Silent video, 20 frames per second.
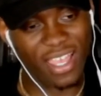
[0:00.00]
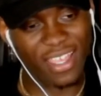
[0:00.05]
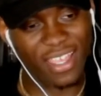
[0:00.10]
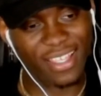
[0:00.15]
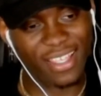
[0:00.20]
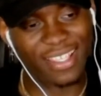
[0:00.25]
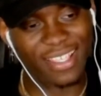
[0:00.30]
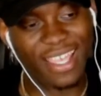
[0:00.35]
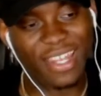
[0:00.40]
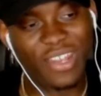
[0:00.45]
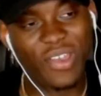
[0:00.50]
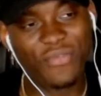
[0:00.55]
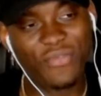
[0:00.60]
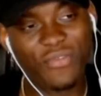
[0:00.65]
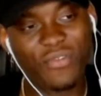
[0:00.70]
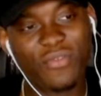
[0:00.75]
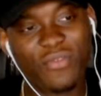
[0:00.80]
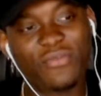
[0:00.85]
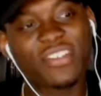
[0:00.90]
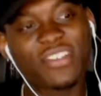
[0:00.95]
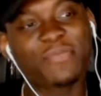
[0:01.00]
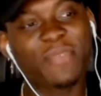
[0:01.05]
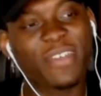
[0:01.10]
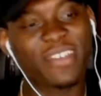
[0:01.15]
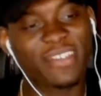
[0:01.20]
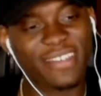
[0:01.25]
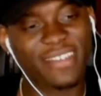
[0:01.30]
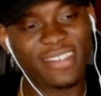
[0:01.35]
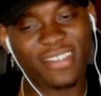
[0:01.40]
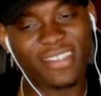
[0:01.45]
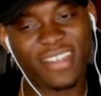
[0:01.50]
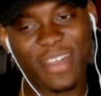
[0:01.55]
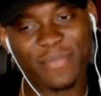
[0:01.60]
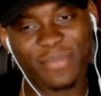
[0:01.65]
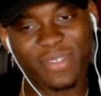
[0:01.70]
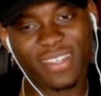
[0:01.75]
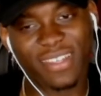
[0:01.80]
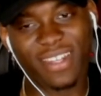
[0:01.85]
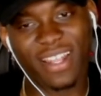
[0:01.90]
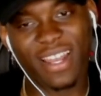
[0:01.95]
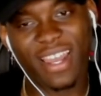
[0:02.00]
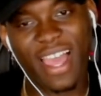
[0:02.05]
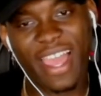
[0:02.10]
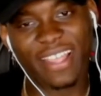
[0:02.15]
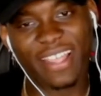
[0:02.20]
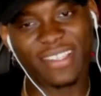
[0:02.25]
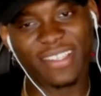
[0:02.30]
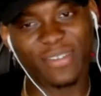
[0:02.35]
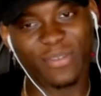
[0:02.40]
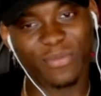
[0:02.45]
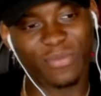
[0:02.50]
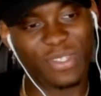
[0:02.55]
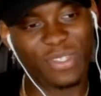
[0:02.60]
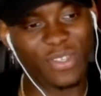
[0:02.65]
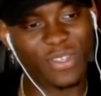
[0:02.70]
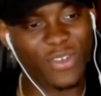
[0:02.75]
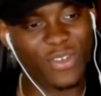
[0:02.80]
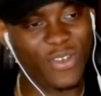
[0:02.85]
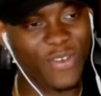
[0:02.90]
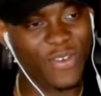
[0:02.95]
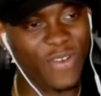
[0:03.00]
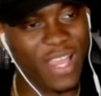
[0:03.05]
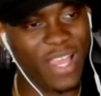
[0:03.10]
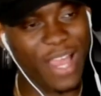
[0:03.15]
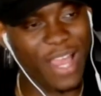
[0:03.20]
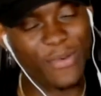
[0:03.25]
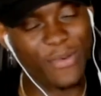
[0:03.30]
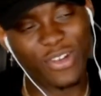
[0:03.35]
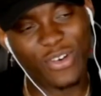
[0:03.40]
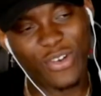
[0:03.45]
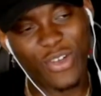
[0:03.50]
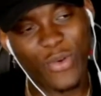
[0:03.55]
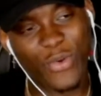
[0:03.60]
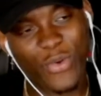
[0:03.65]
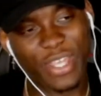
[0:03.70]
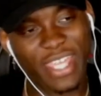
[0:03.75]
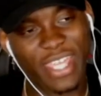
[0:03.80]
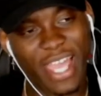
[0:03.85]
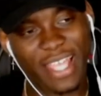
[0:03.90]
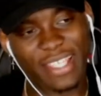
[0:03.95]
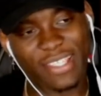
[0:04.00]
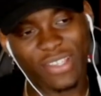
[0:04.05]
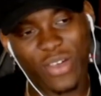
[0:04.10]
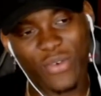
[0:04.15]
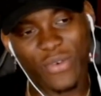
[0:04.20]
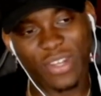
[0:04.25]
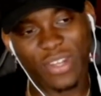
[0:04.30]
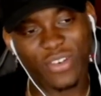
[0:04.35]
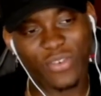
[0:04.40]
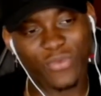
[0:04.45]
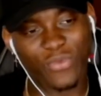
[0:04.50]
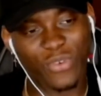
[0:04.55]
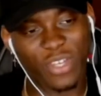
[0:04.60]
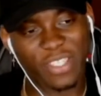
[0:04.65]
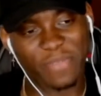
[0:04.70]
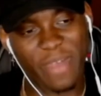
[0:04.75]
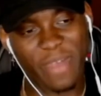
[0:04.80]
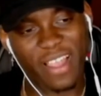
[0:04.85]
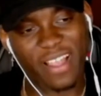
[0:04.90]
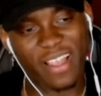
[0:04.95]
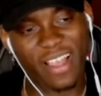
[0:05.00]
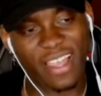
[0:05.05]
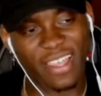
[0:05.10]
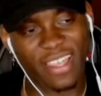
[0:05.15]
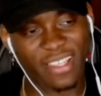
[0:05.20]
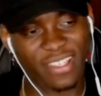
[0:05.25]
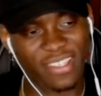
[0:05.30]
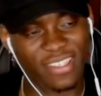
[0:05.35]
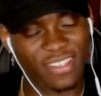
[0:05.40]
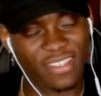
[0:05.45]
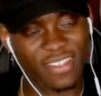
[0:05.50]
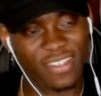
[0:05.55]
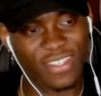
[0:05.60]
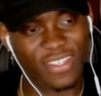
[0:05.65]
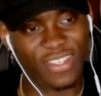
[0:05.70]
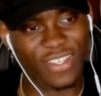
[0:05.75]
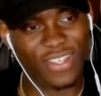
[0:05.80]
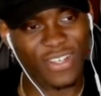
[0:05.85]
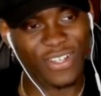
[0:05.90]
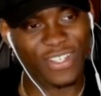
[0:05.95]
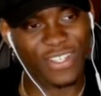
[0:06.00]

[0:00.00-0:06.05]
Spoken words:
Because I know everyone respects this captain and likes him, so I want to know what he has going on, what his Bankai is. Oh, you